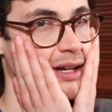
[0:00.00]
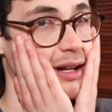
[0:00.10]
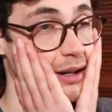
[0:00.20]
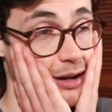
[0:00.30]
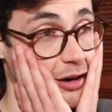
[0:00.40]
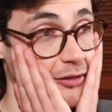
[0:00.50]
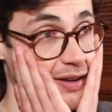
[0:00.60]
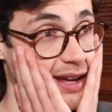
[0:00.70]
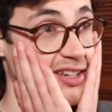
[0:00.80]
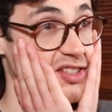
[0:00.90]
A lot of
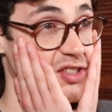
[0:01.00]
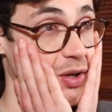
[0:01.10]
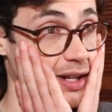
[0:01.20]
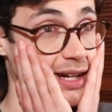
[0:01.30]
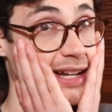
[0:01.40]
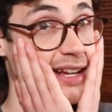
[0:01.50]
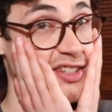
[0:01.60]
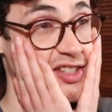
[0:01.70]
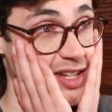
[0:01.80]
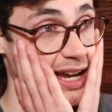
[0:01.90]
it is sonically
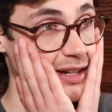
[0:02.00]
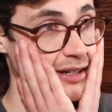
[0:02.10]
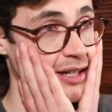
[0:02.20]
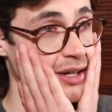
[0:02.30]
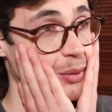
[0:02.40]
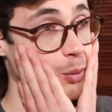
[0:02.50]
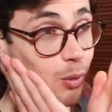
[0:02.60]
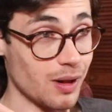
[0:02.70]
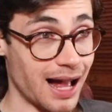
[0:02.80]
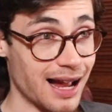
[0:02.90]
insane,
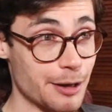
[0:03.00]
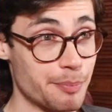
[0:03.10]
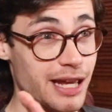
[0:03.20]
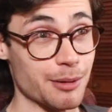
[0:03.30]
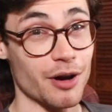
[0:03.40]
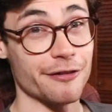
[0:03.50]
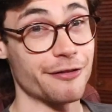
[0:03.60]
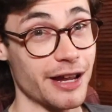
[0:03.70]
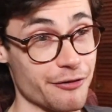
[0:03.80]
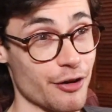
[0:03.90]
Wallhack being my
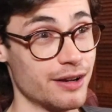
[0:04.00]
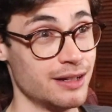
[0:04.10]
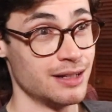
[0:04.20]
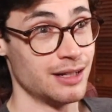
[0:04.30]
favourite.